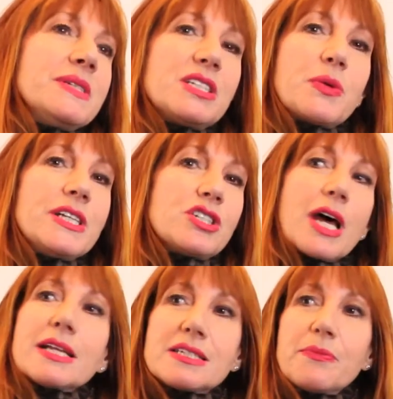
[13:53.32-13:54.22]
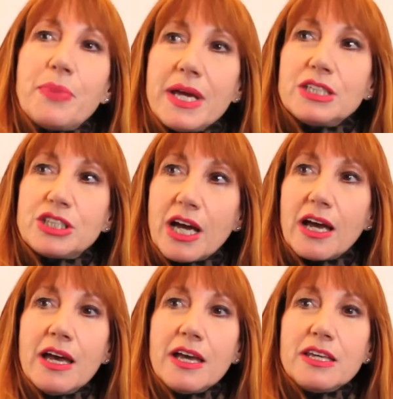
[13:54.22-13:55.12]
between trance and picture.
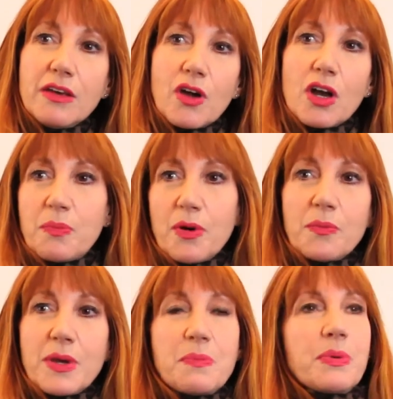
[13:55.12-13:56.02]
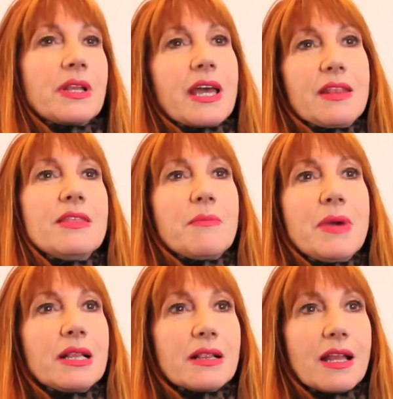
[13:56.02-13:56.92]
You've got to put people in the
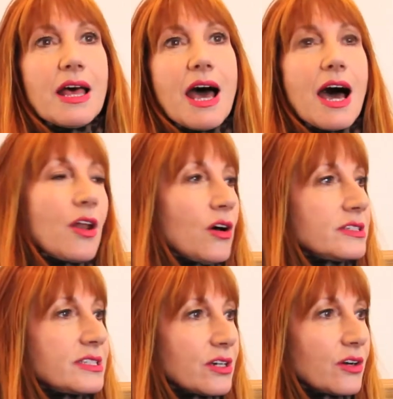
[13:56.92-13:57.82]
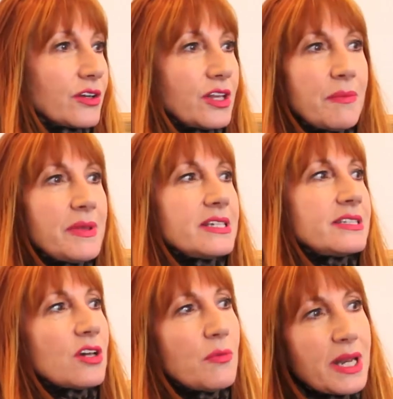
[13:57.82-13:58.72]
middle. And also, there's
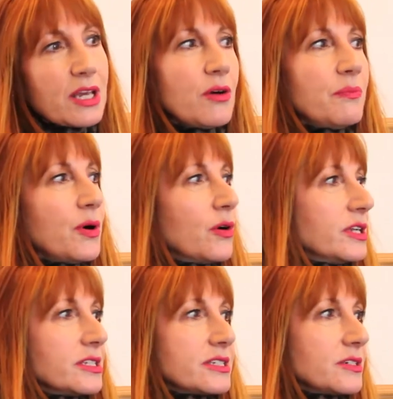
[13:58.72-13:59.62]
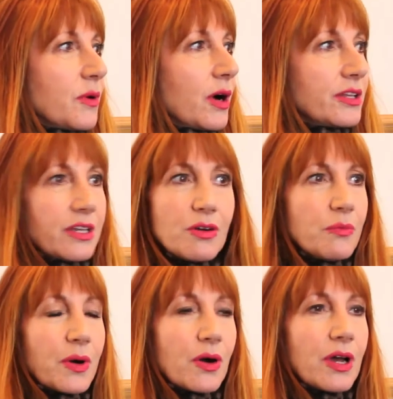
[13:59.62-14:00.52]
so many components to what I do,
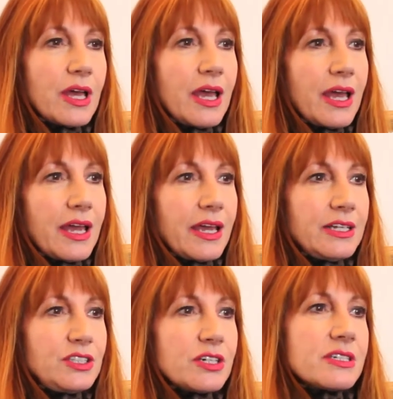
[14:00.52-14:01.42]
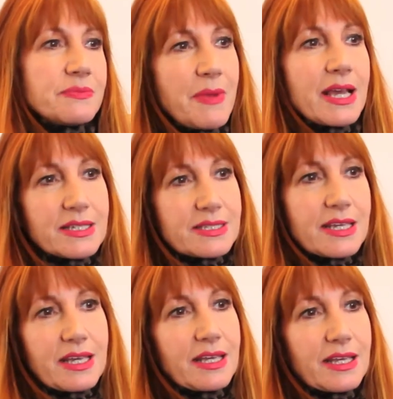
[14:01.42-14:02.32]
but it just makes
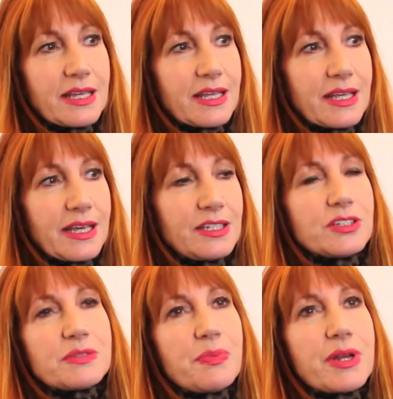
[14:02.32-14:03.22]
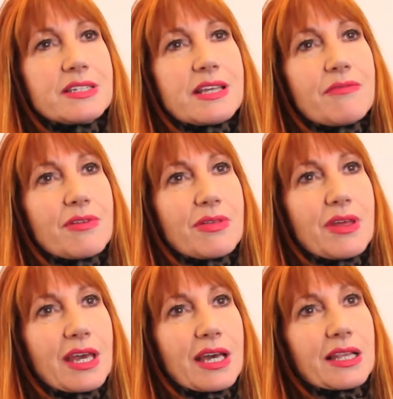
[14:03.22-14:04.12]
it just brings
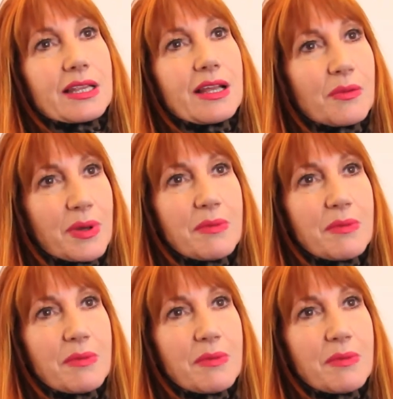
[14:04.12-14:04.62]
everything a little bit